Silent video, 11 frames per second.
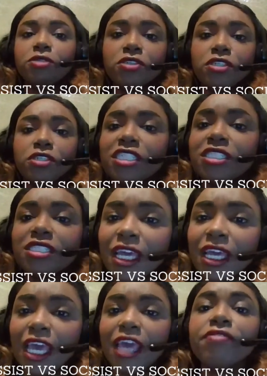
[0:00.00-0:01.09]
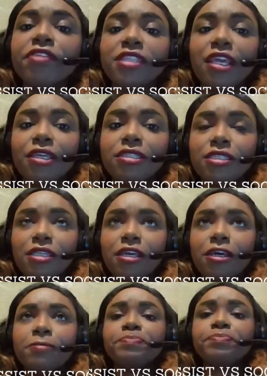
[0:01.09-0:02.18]
You're just like everything to
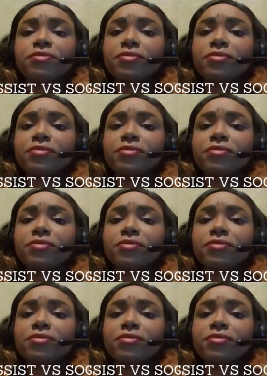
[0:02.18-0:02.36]
them